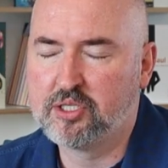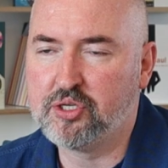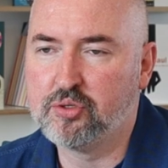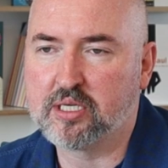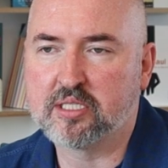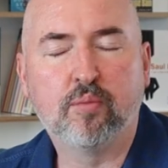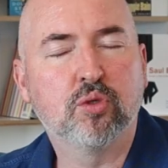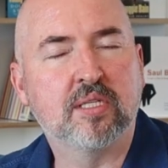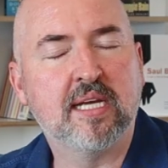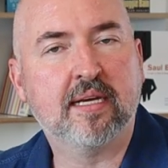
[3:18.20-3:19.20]
to use, I
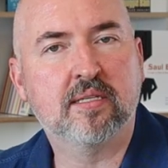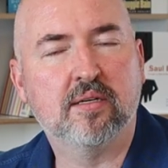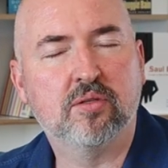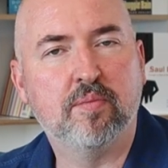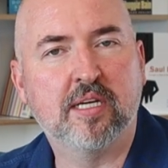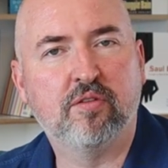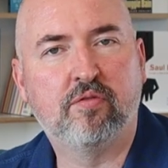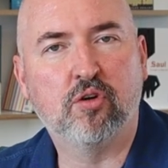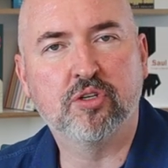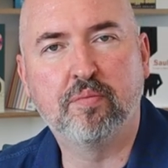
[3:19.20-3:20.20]
suppose, a textiles
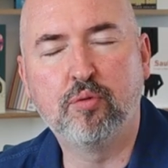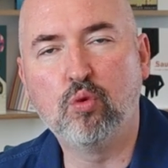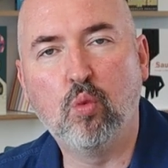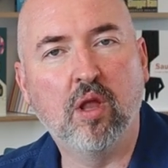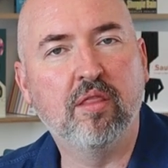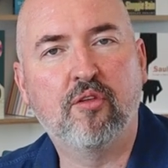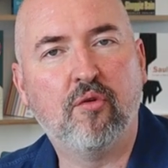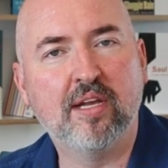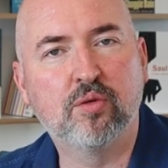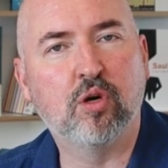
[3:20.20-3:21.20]
metaphor, to pull one
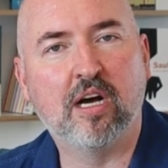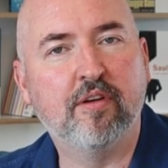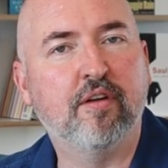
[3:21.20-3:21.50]
thread will have